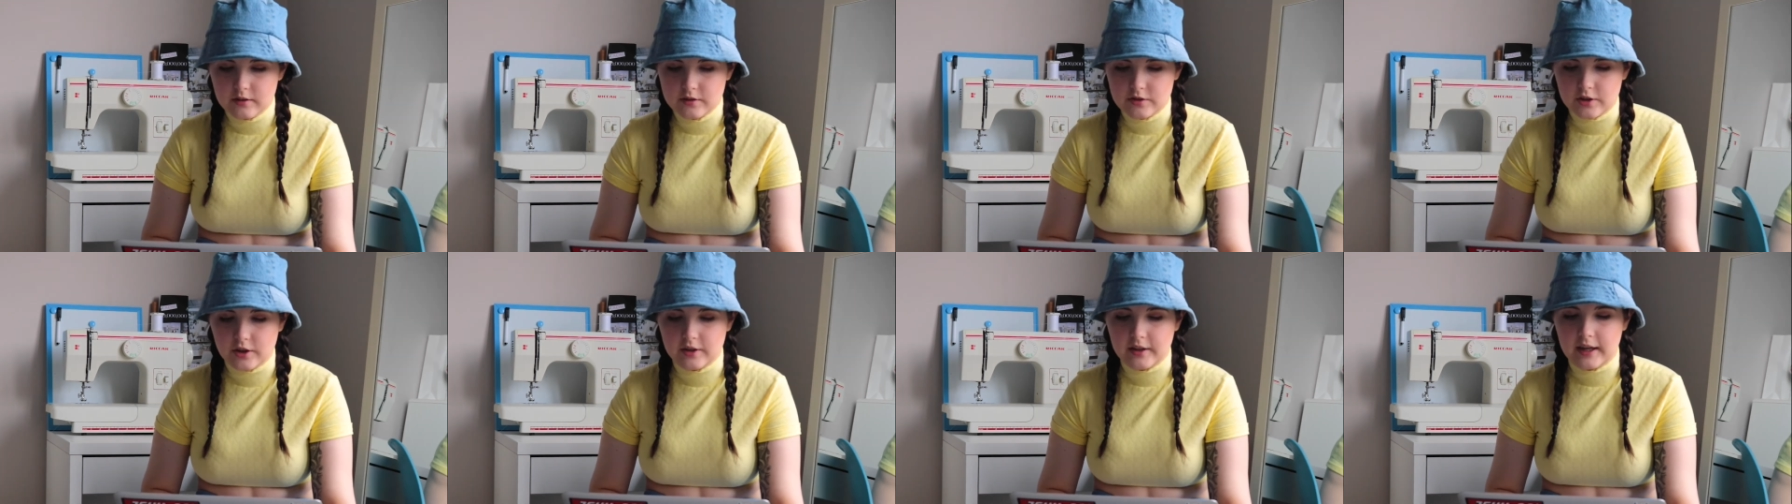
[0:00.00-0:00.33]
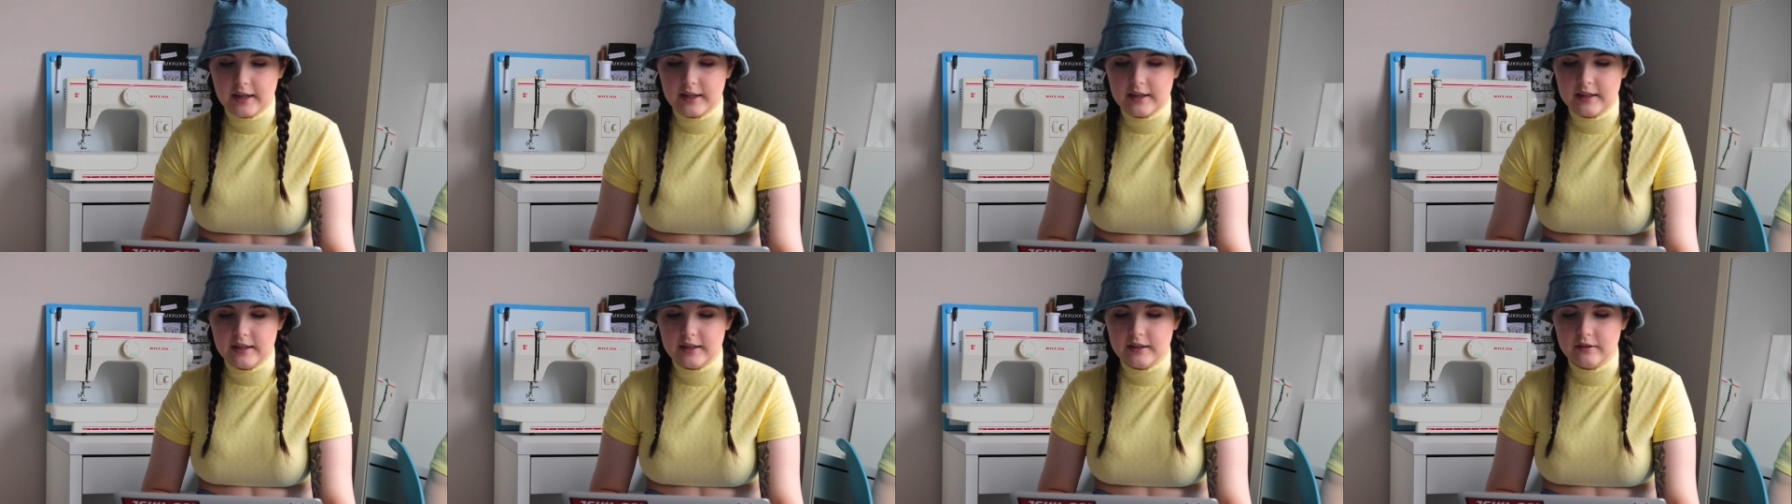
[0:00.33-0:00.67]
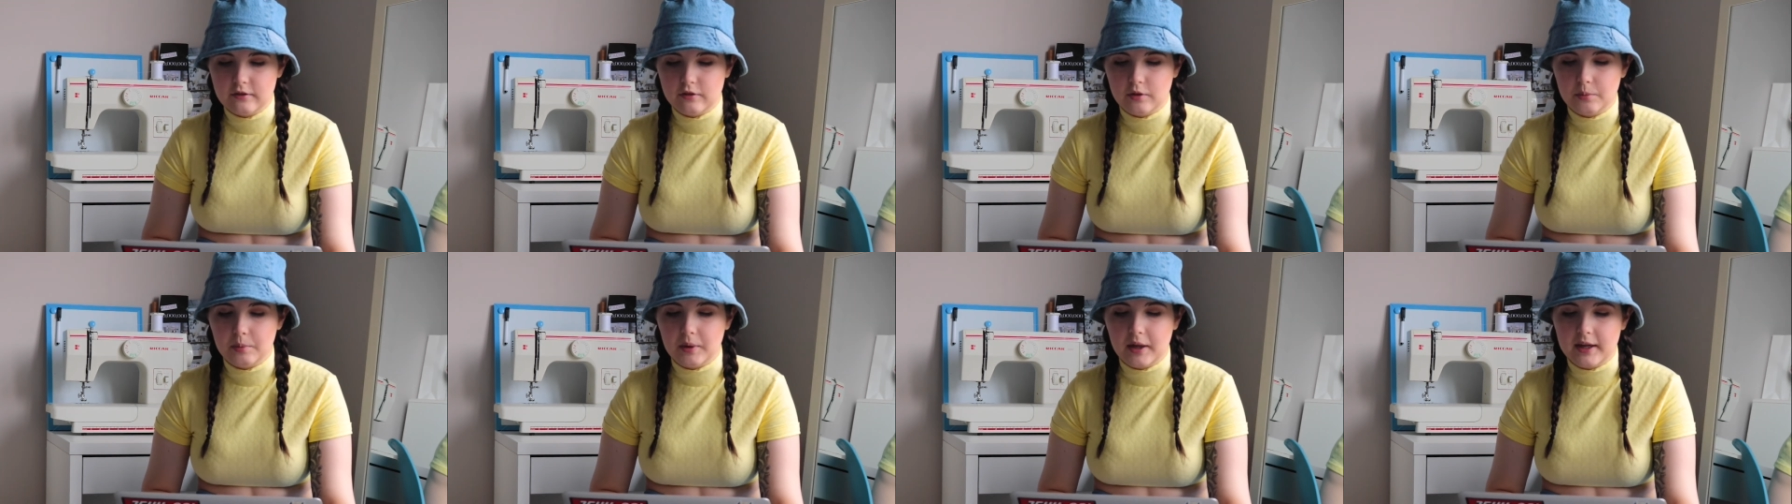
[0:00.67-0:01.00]
So they
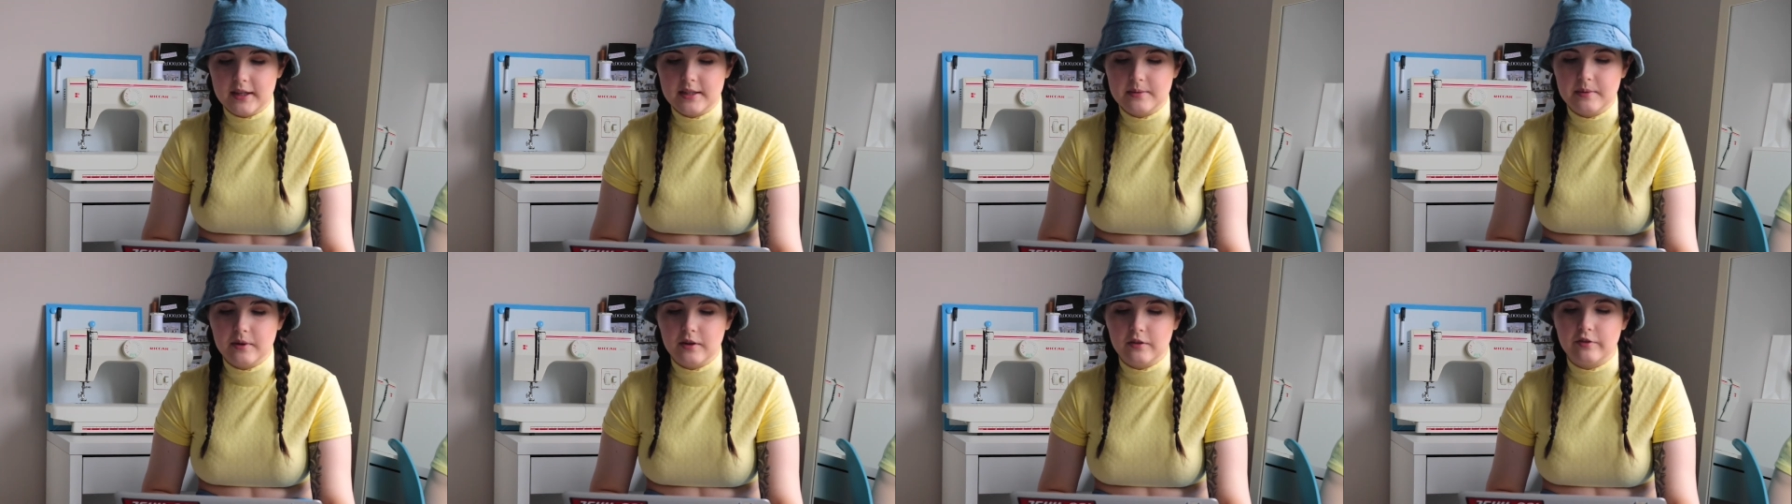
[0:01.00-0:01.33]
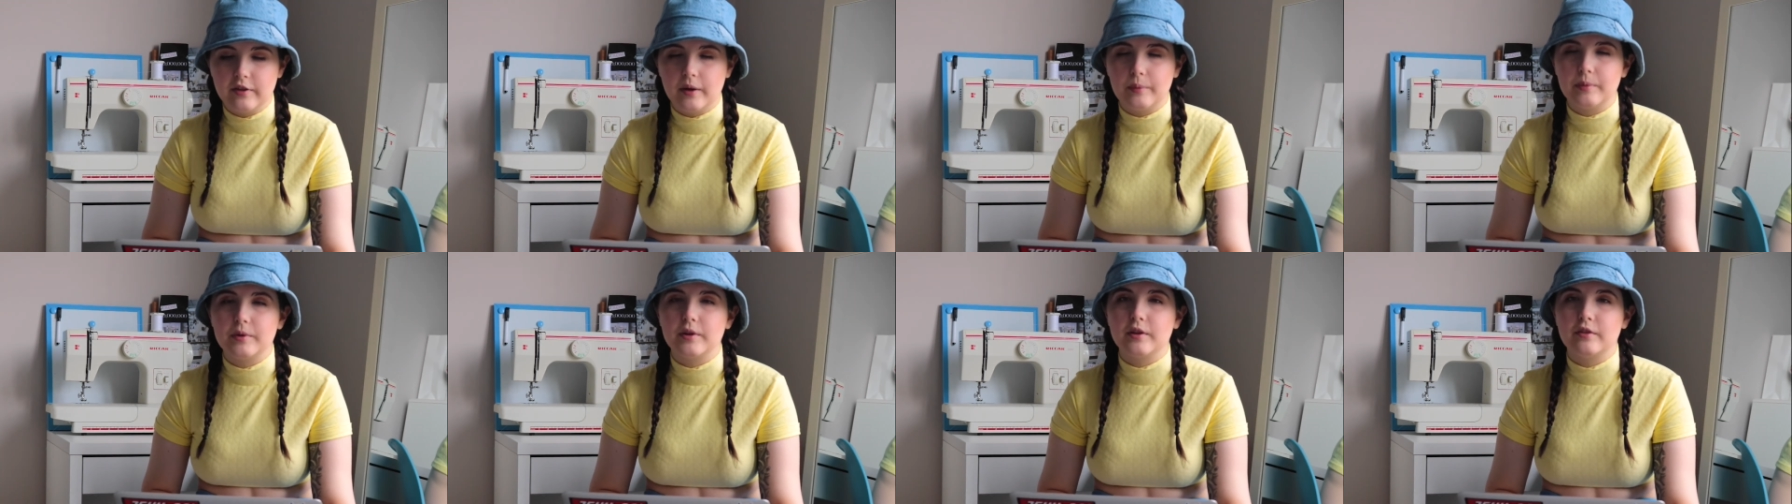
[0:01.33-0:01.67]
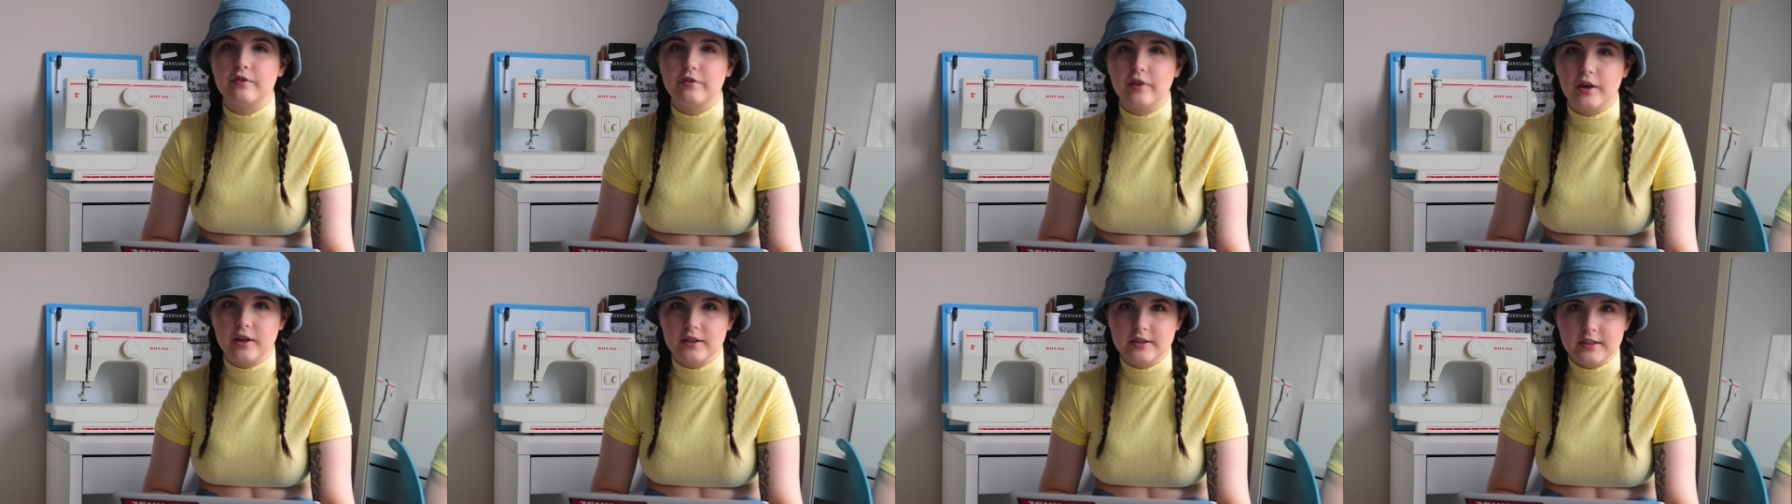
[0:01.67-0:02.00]
replied to me on February the
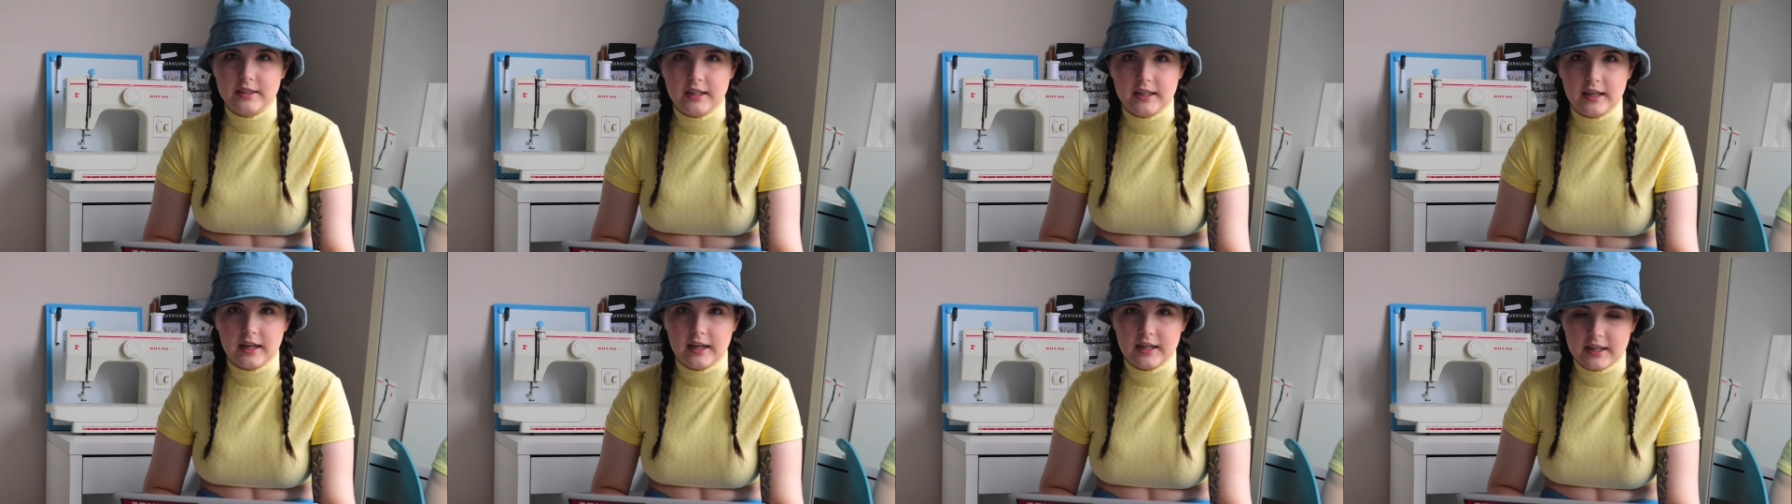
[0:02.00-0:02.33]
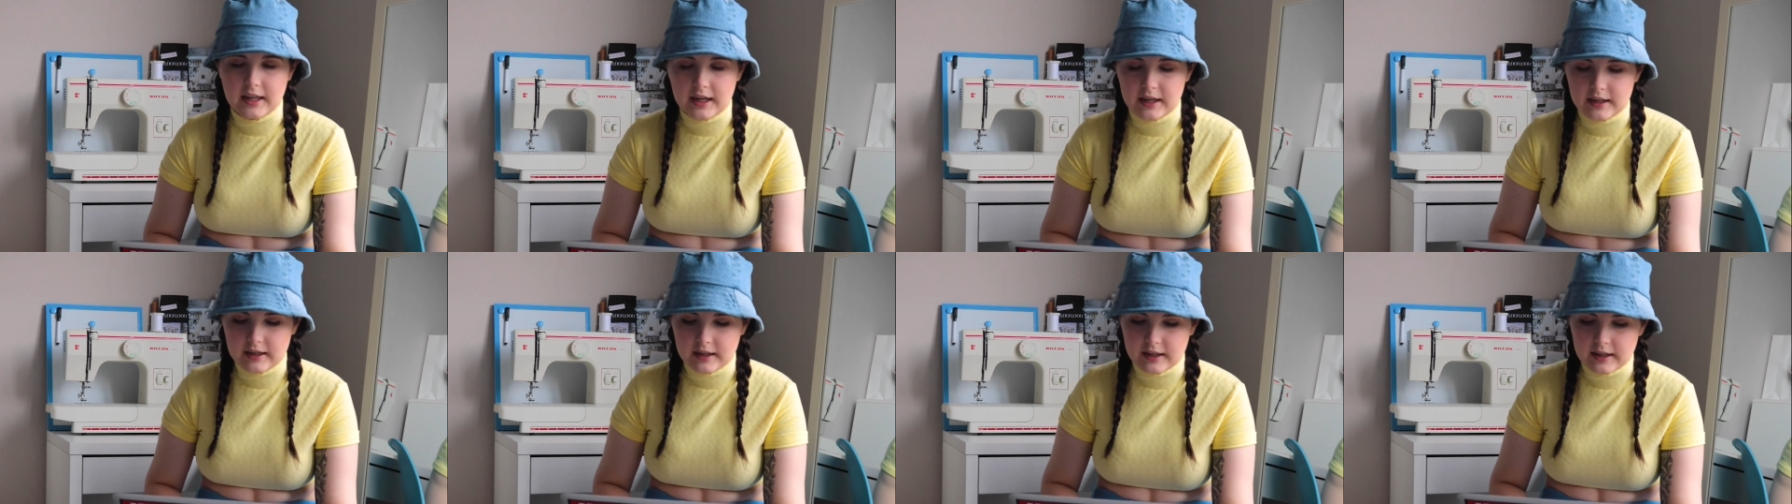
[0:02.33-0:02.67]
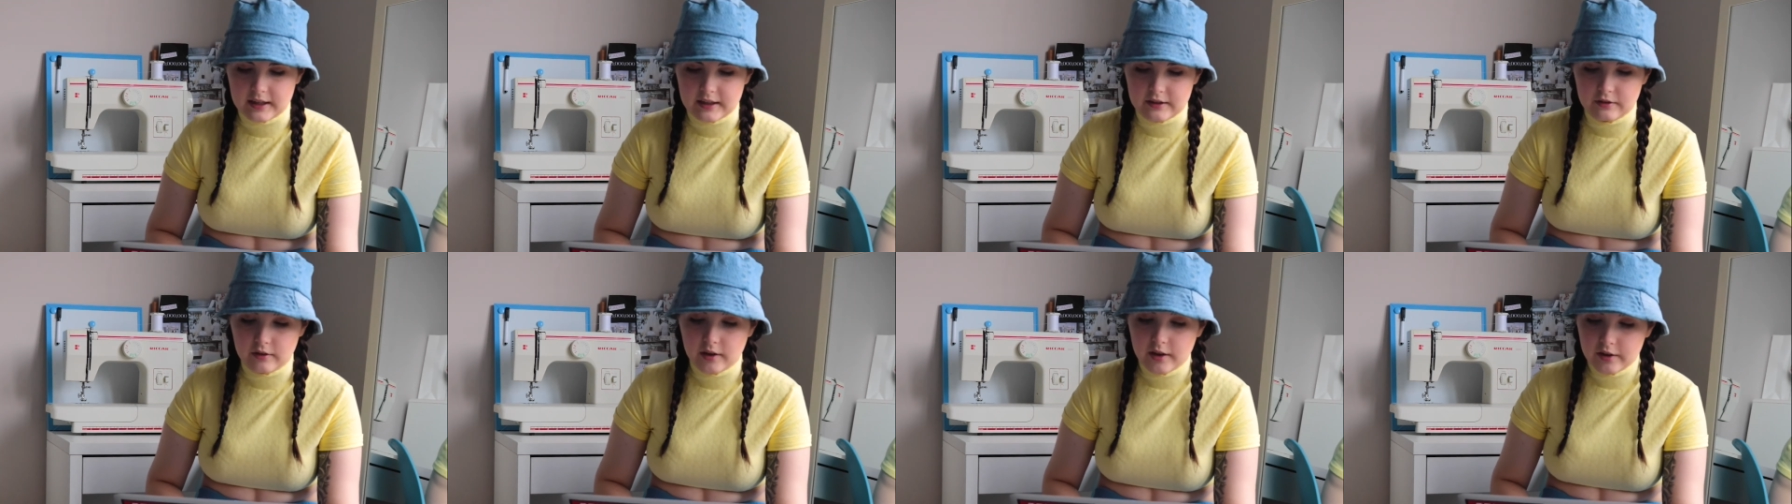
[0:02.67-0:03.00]
1st saying I'd get
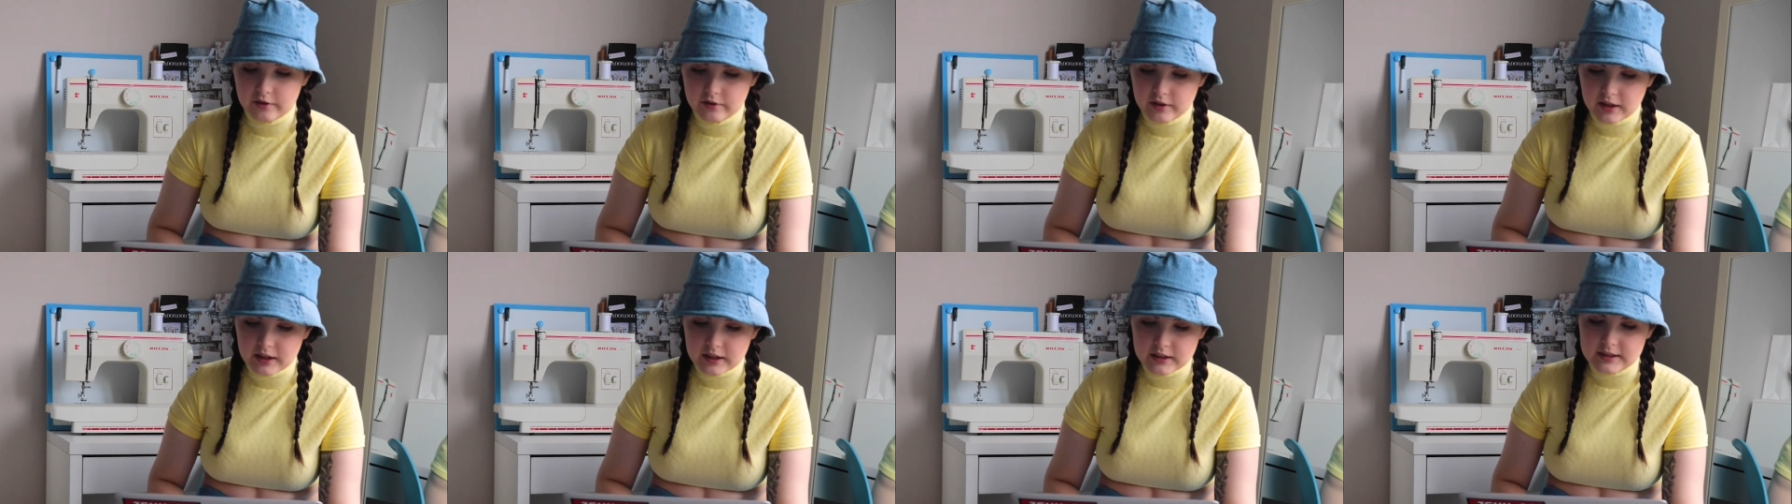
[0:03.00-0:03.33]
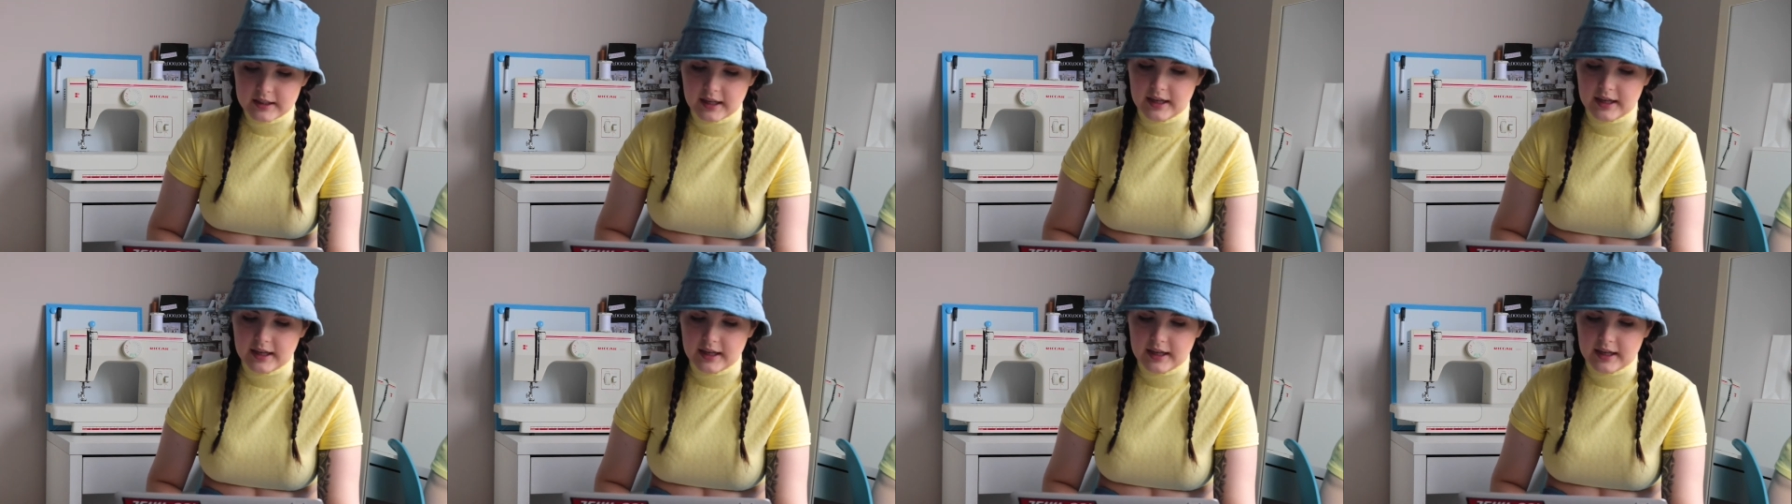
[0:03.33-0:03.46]
a refund,